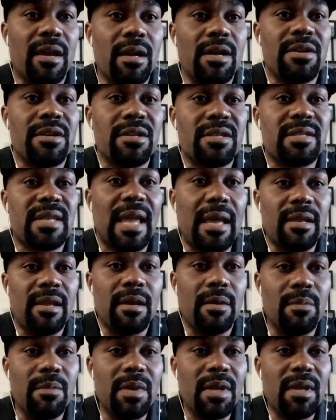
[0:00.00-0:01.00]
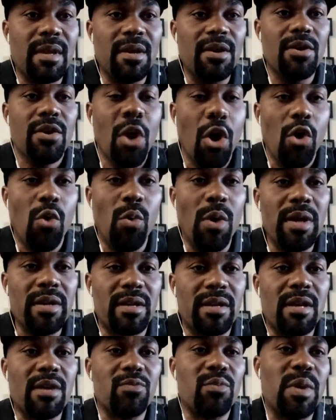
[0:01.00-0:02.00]
understand them. No one
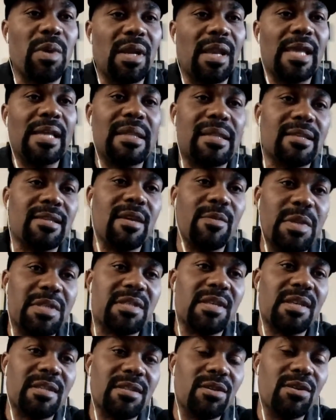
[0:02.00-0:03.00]
could relate to them and says,